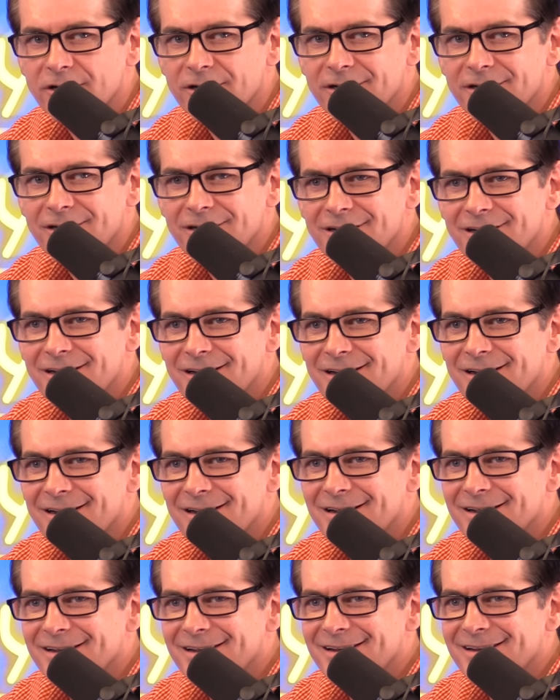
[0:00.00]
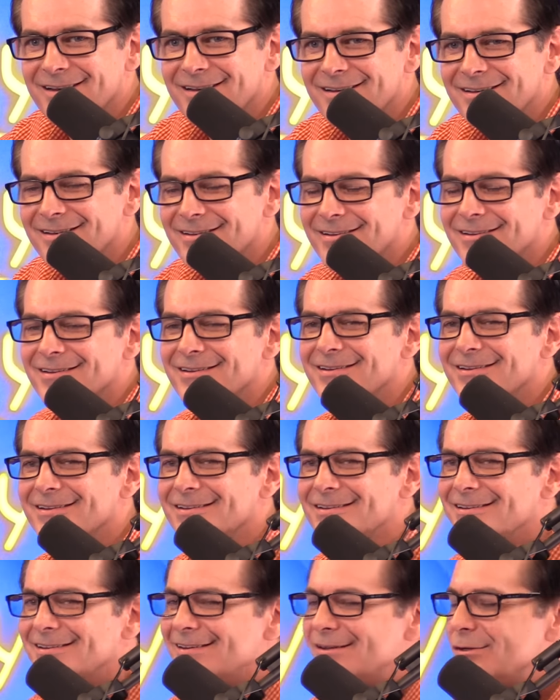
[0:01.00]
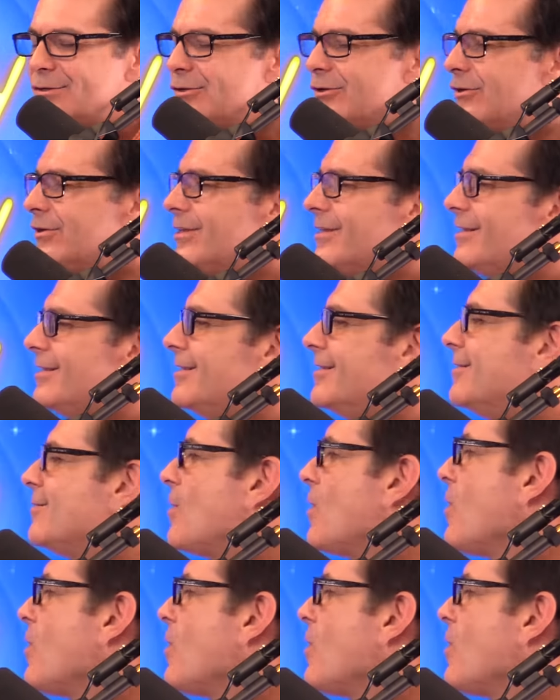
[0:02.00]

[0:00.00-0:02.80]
Oh, I thought it was from a uh,